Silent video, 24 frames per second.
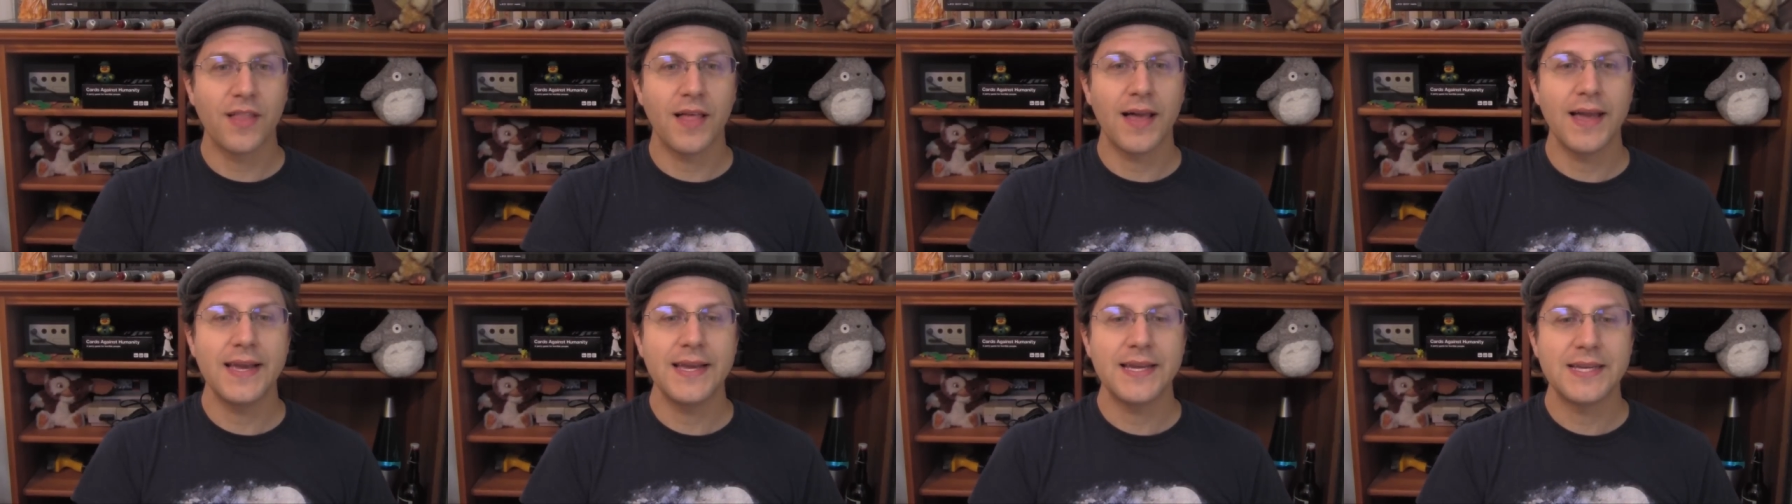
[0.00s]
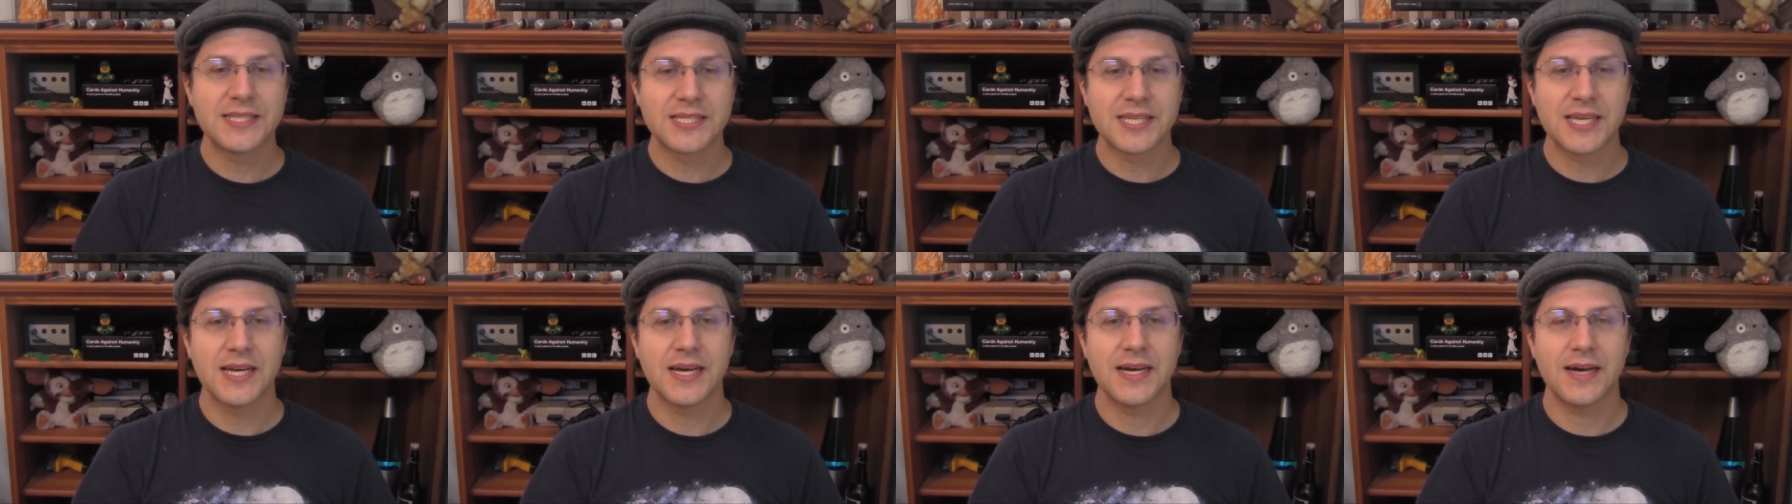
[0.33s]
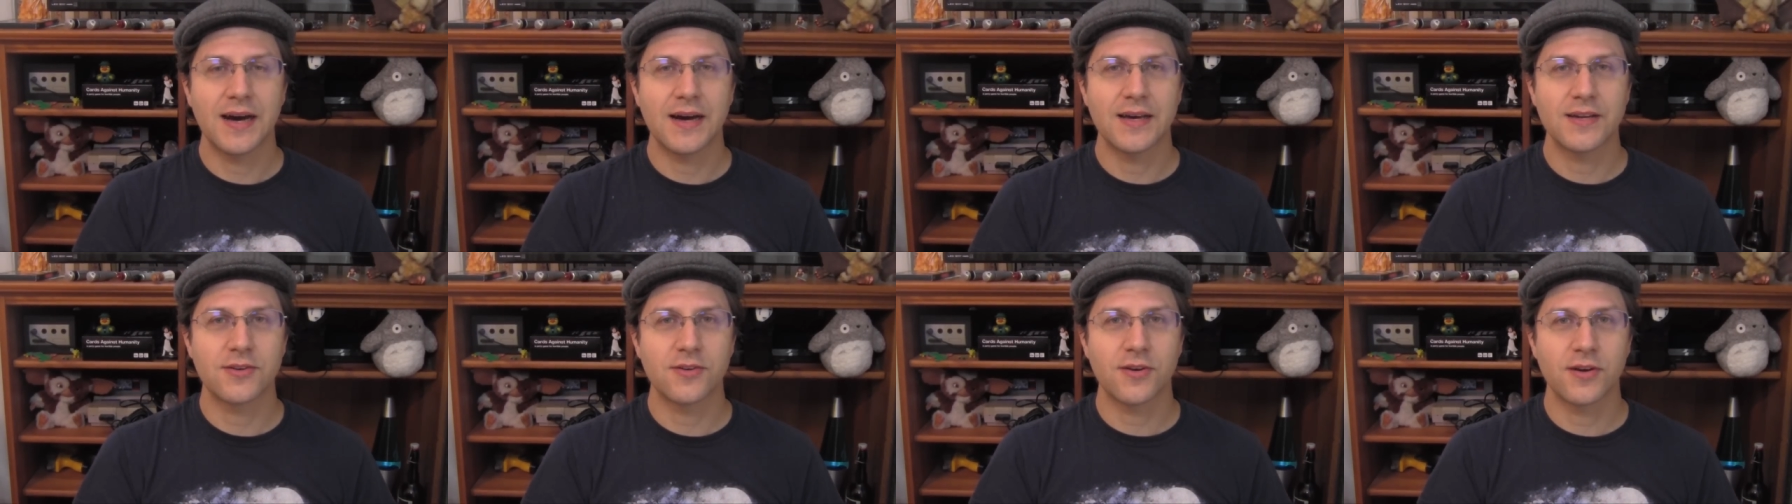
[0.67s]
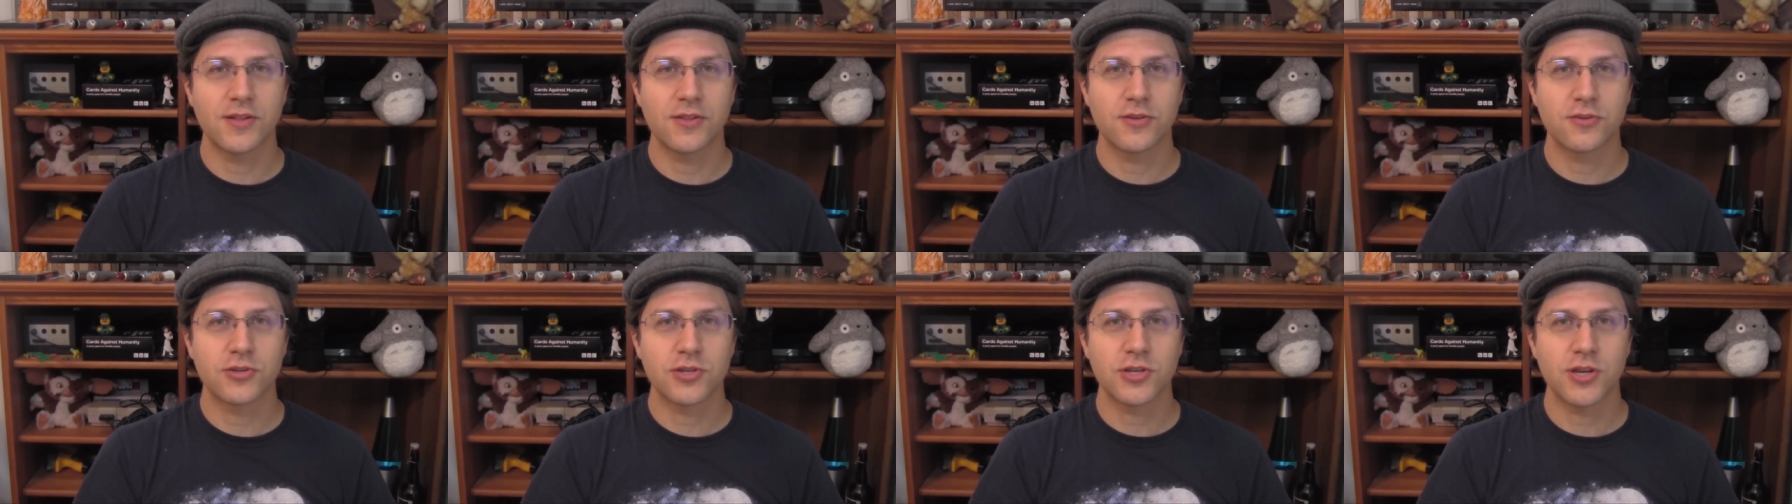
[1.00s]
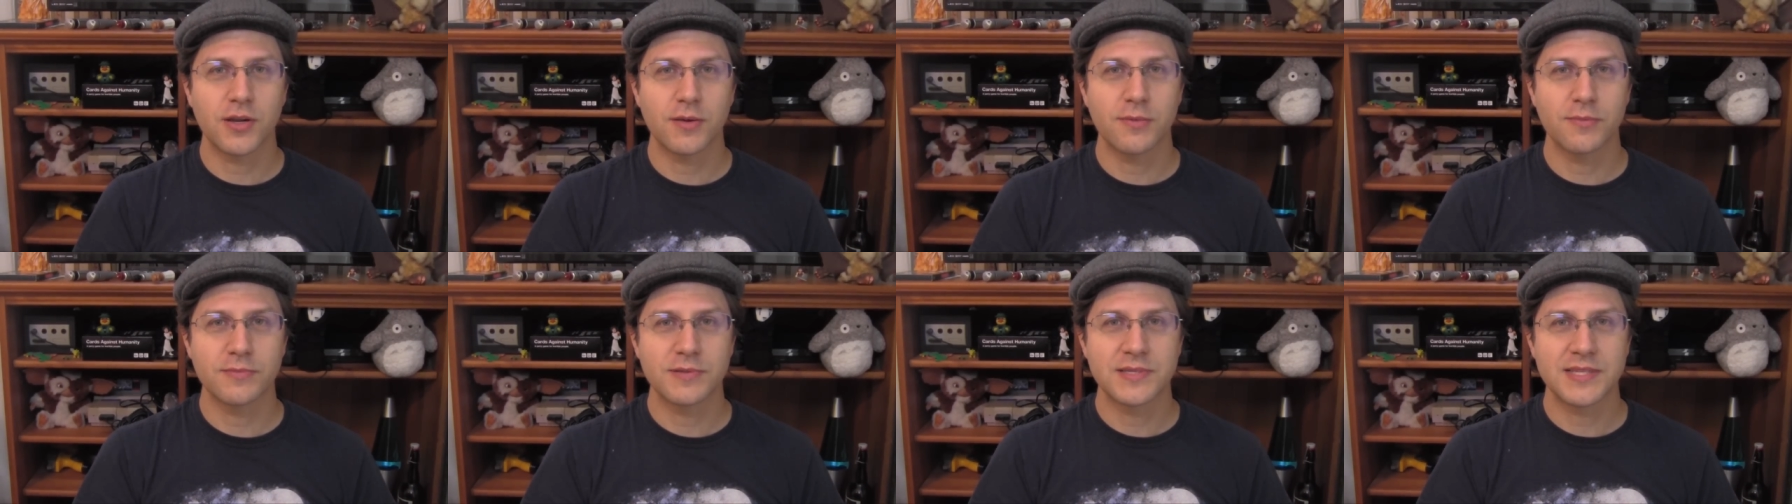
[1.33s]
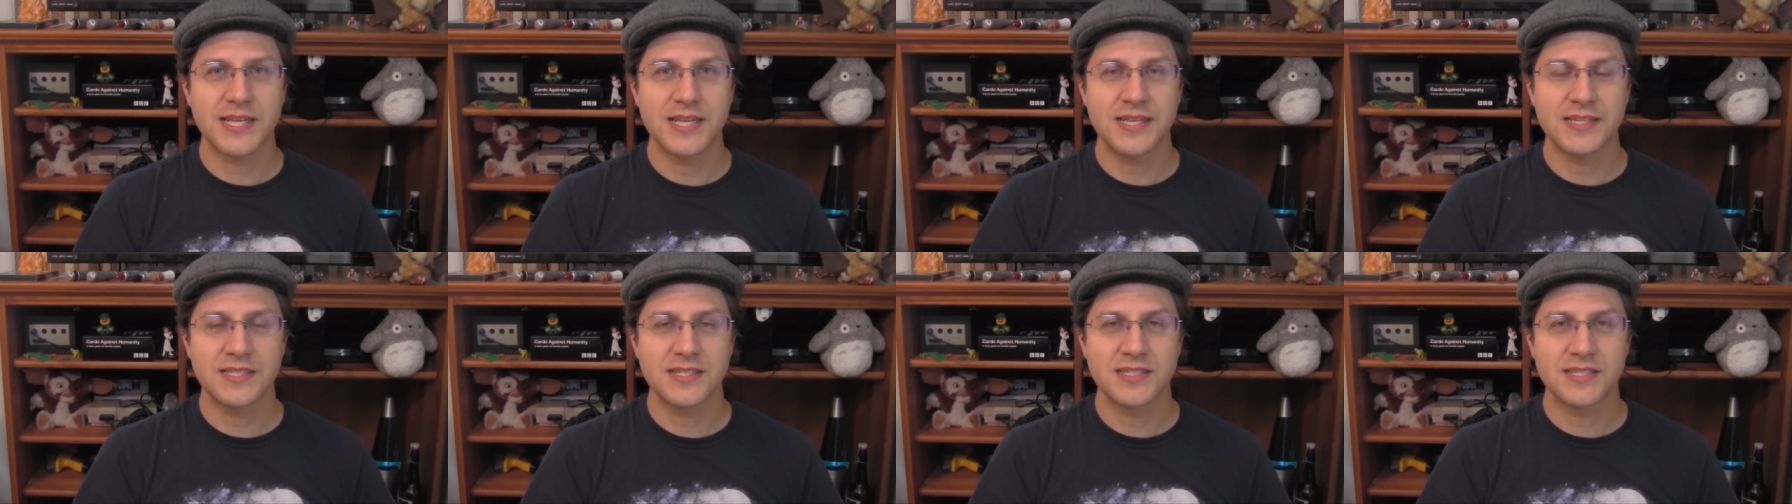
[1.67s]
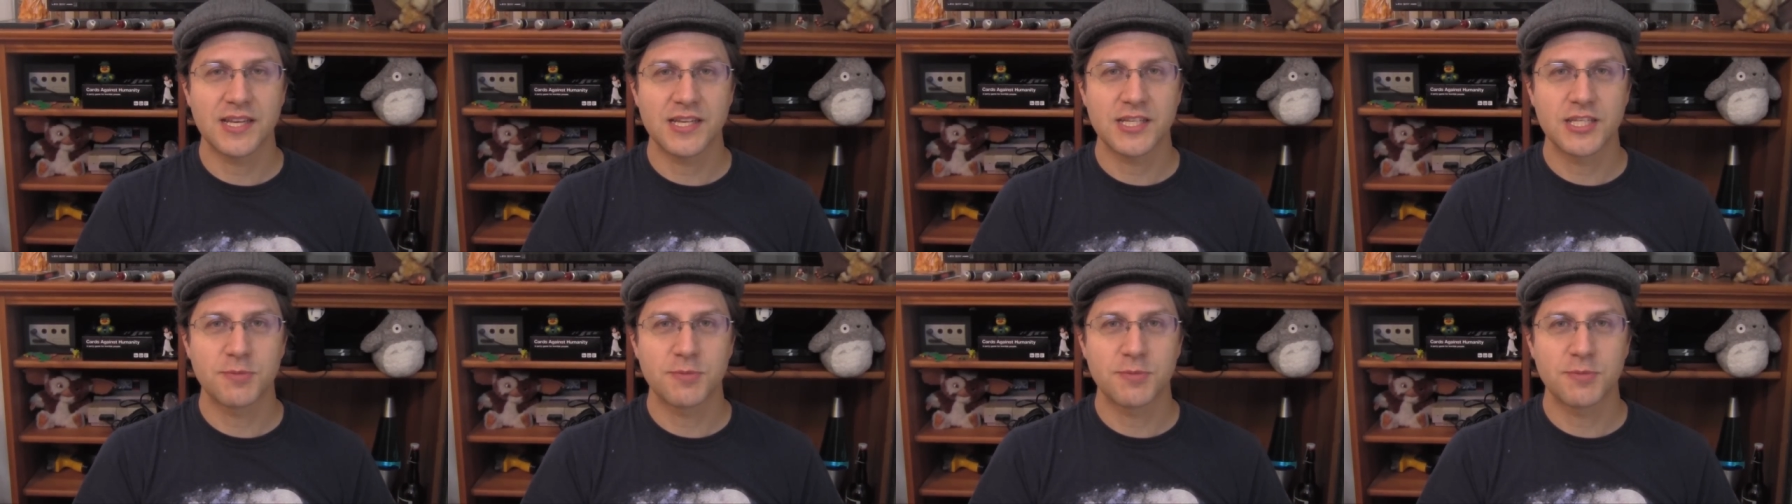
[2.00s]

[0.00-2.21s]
liked under other circumstances,